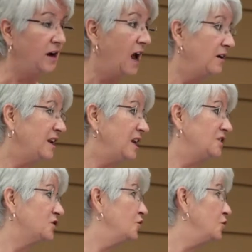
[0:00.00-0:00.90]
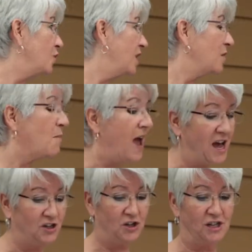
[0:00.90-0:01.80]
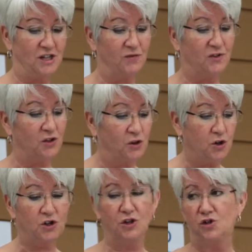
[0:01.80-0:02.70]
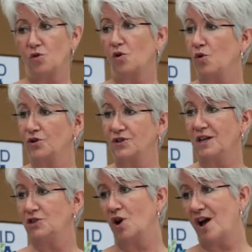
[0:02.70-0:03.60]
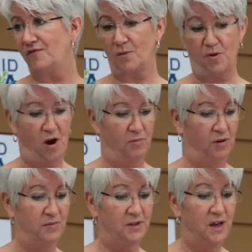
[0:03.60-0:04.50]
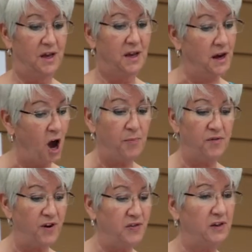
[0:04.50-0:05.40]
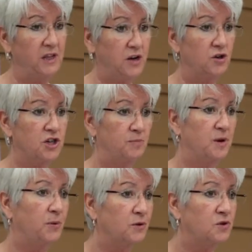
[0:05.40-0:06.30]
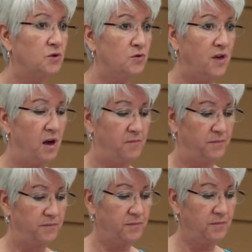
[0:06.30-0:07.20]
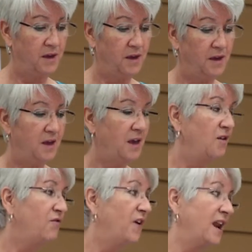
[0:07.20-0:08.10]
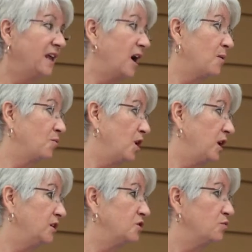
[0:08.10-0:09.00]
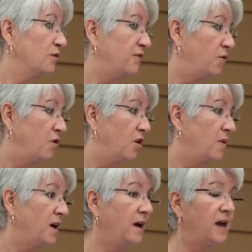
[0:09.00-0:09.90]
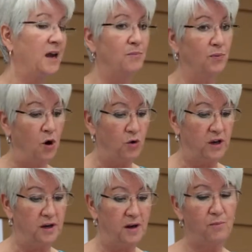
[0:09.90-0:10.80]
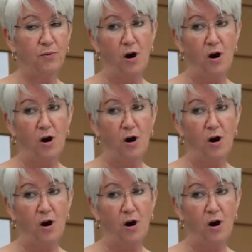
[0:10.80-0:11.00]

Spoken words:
Our county needs new and imaginative solutions to our worsening traffic problems, and I'll provide the leadership to pursue them. And finally, I'm running to reform a broken